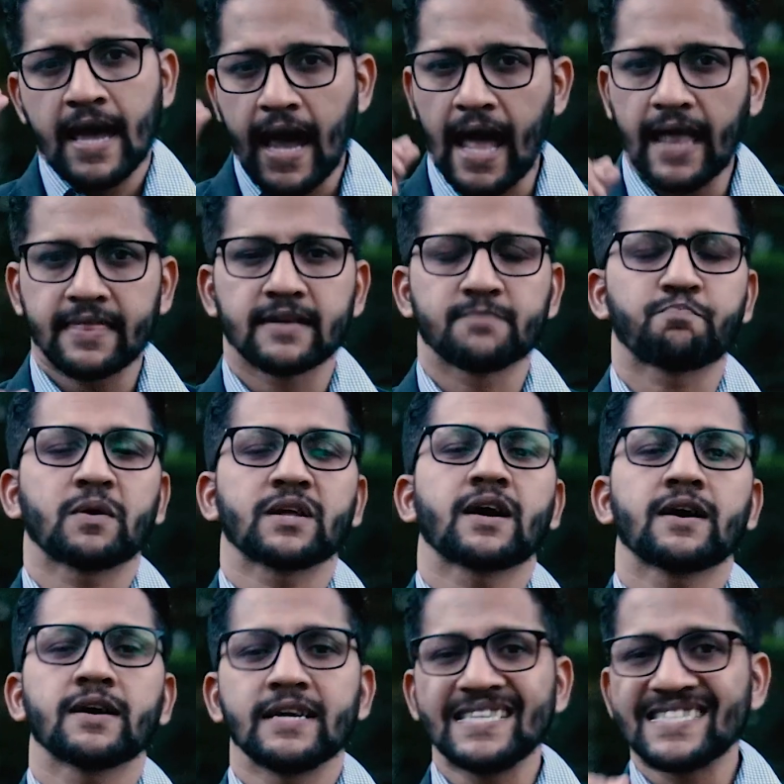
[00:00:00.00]
and the
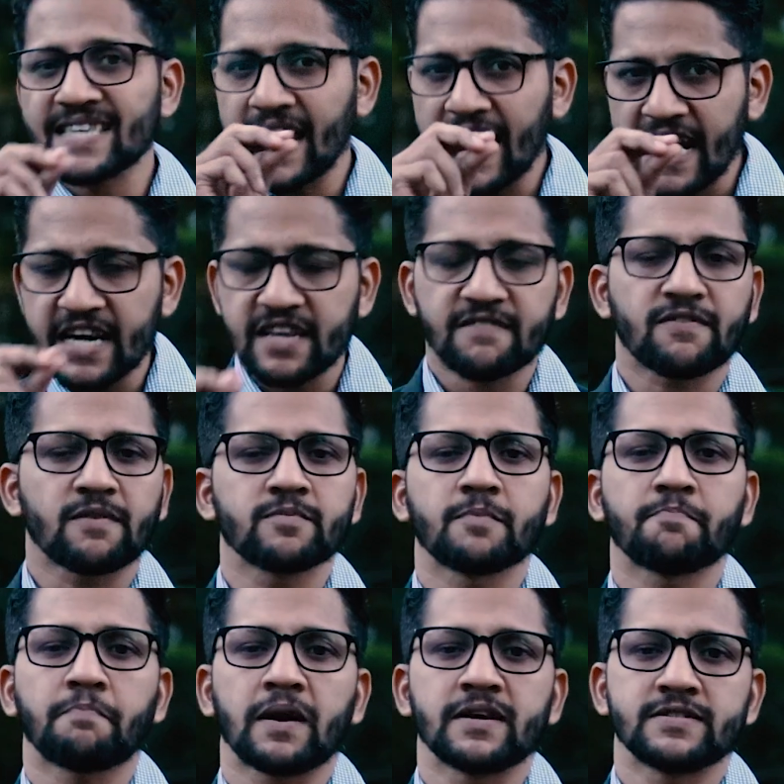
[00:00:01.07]
pada is 8 from the
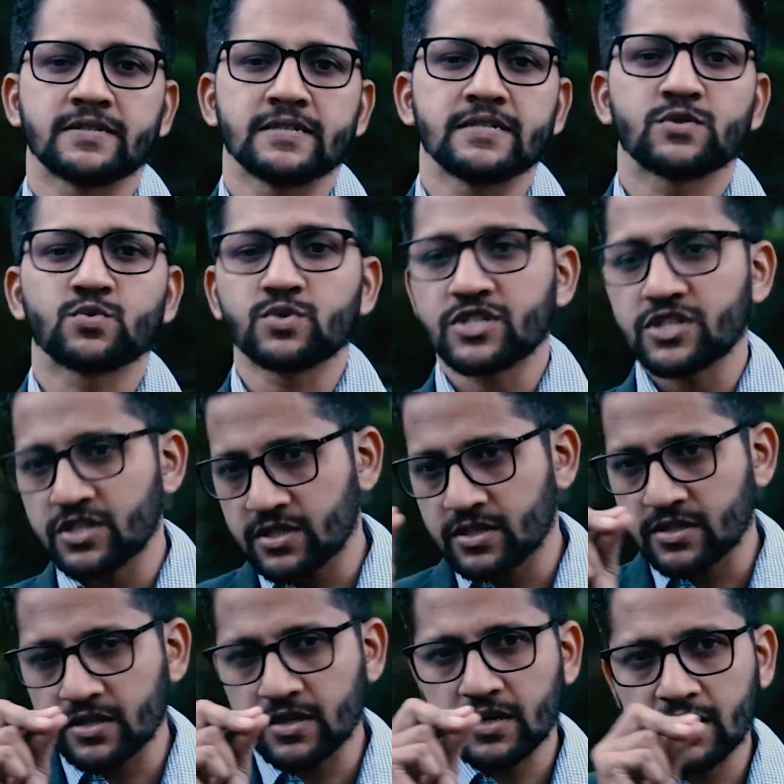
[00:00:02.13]
Pisces, which
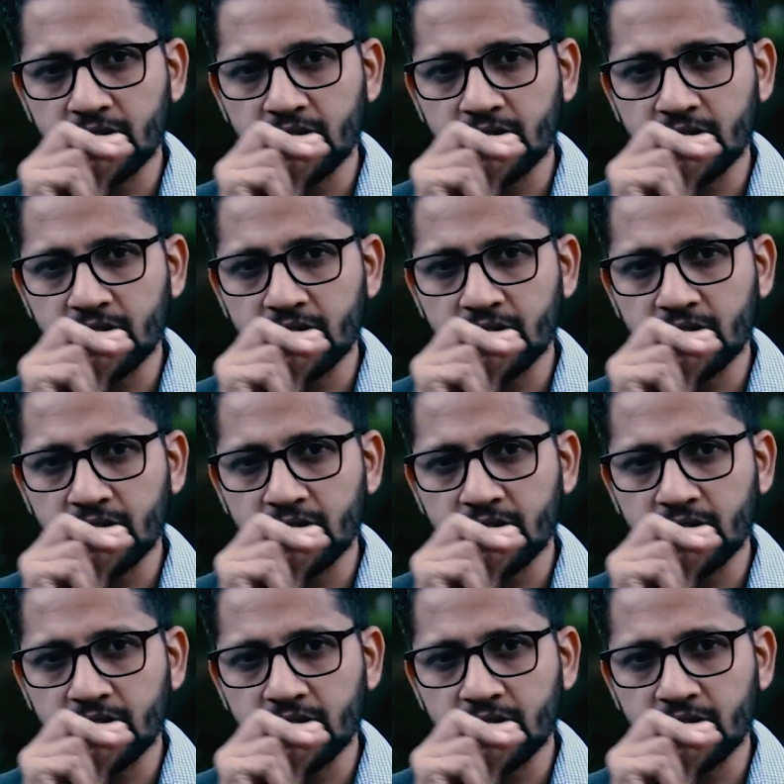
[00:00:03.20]
is